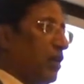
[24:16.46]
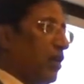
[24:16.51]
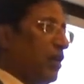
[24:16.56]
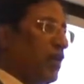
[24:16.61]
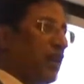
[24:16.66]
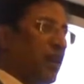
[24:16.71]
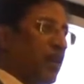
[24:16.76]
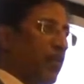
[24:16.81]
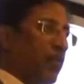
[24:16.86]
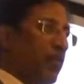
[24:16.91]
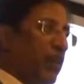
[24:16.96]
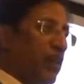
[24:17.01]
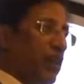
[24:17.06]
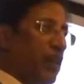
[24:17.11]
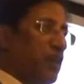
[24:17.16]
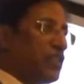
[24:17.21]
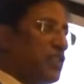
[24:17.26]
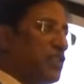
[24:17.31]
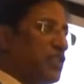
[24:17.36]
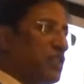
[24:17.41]
There are
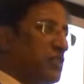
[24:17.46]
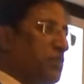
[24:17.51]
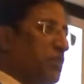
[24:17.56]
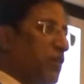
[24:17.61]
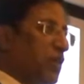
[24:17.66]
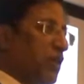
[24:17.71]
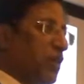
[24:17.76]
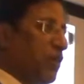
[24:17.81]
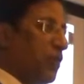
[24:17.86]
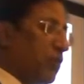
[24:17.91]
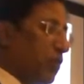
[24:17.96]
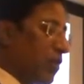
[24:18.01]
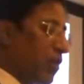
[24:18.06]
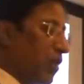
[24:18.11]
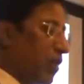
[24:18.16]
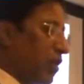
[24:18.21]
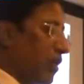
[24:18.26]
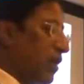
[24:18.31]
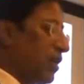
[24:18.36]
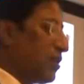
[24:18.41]
variations, but in no
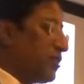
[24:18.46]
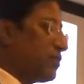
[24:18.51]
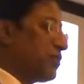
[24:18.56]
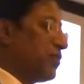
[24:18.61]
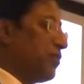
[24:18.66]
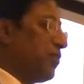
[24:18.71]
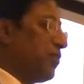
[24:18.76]
country is.